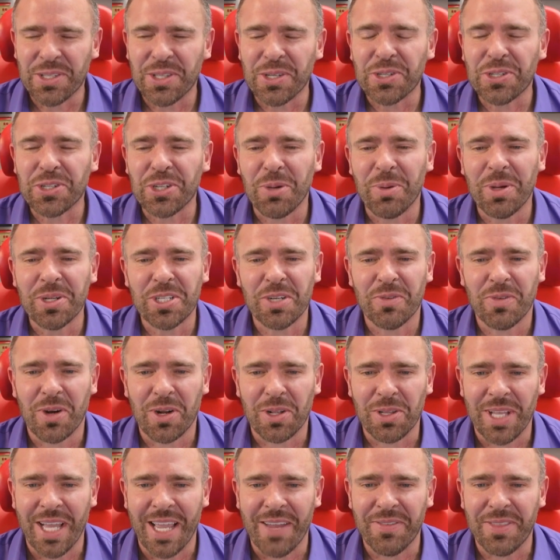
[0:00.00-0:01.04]
There's so much of
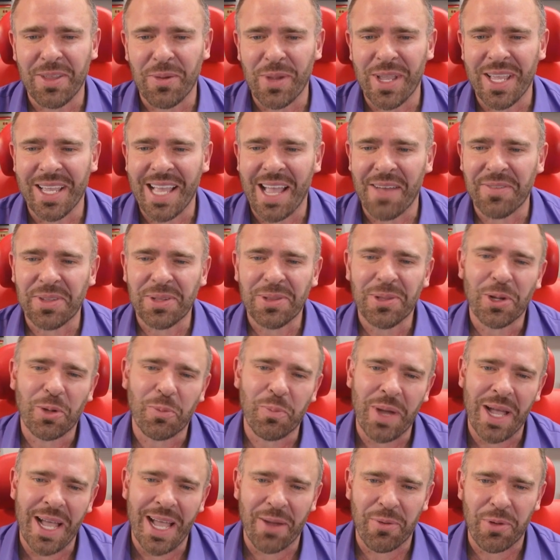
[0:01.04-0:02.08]
our life that we have to
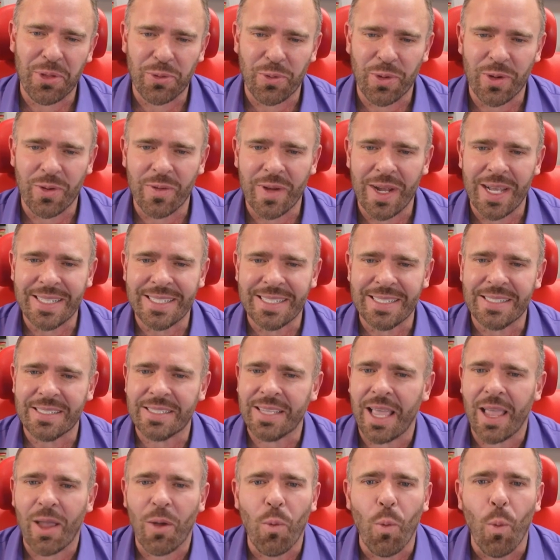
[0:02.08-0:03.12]
look back with regrets and
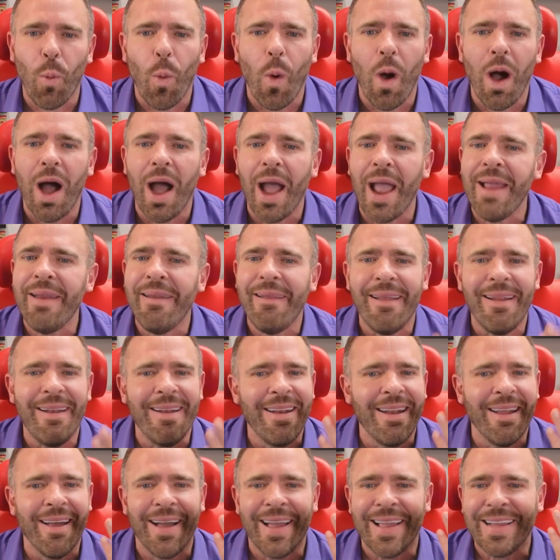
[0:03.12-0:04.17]
say, why
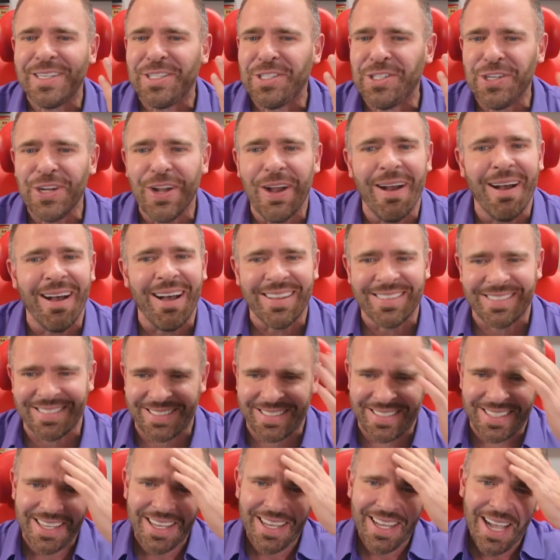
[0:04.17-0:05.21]
didn't I
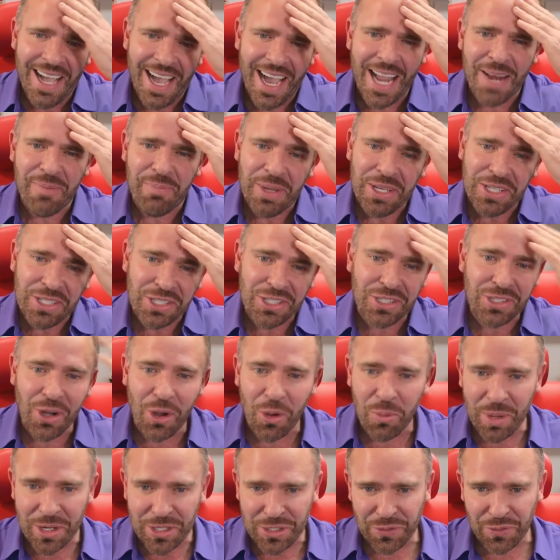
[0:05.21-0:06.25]
just? I'd be
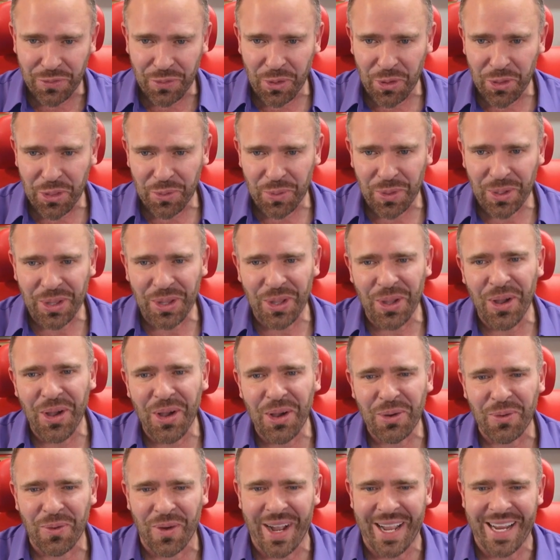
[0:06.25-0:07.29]
so much further
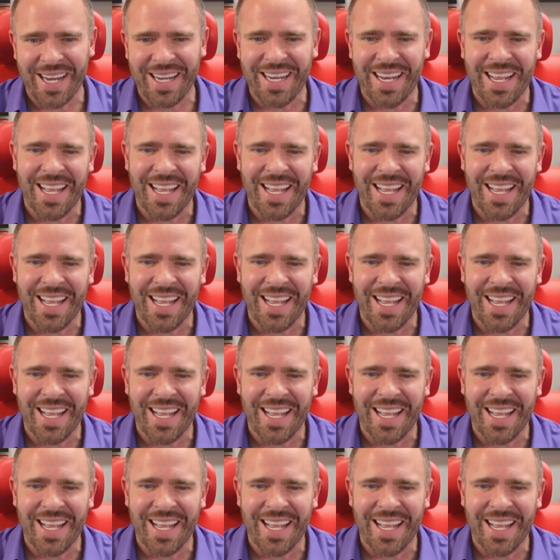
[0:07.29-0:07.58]
along right